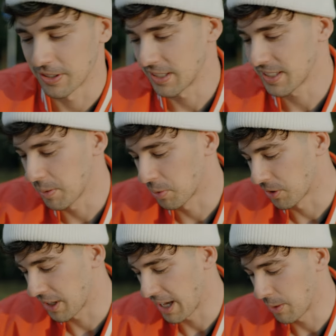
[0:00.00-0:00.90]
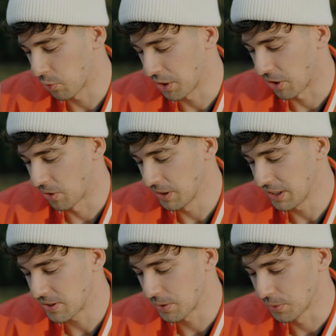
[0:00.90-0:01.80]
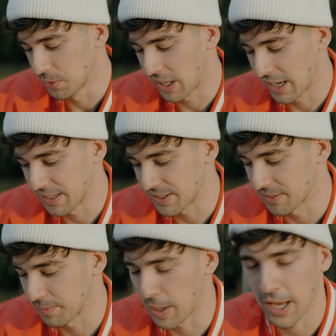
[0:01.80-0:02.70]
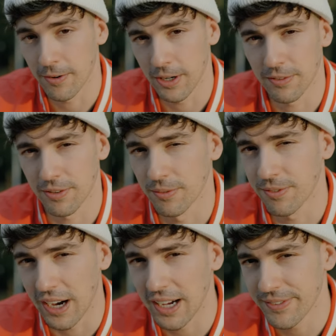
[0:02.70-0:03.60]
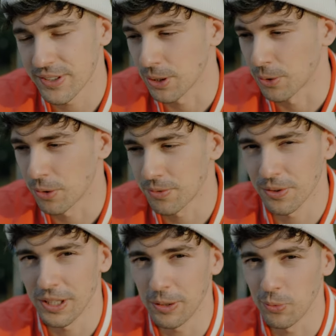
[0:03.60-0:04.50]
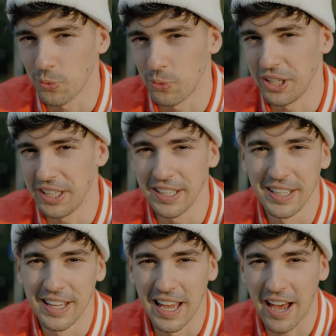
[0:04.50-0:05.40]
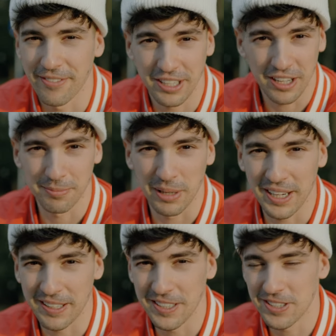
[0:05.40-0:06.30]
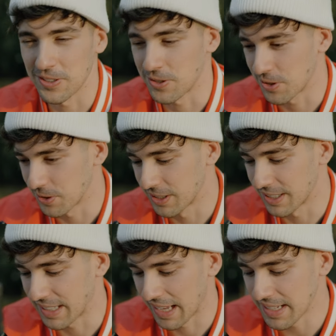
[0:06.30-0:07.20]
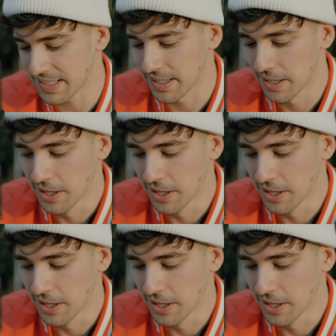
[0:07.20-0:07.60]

This gimbal came with only two lines of battery from five, so hopefully we have enough battery to shoot the test.